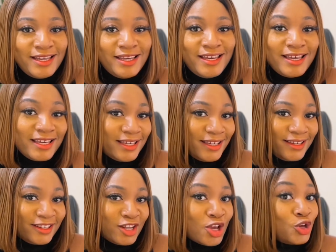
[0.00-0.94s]

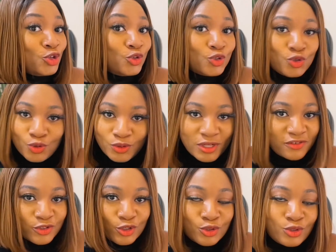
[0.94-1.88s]
Again, you don't have
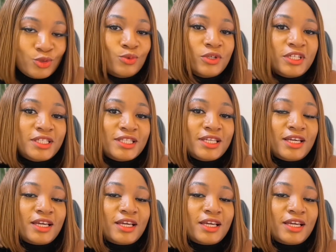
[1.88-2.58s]
to code to work in tech.